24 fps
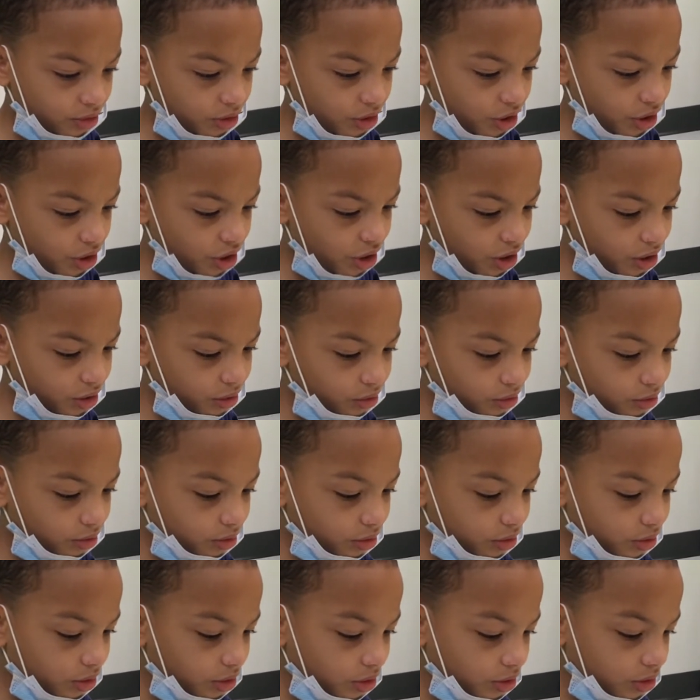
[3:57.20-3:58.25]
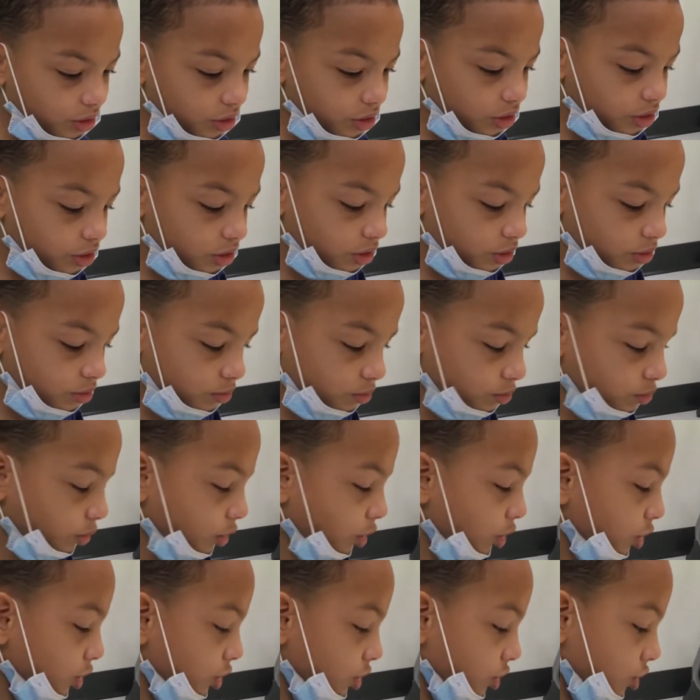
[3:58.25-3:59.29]
They're kind
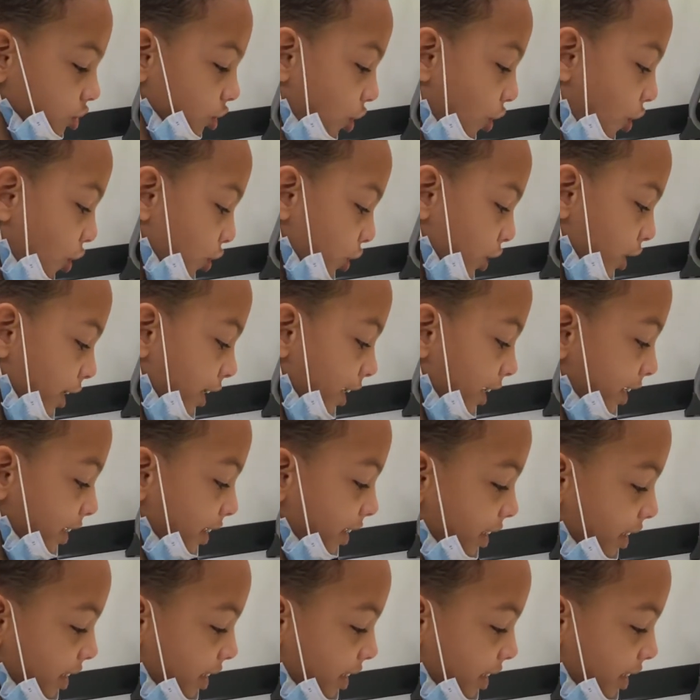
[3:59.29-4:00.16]
of talking,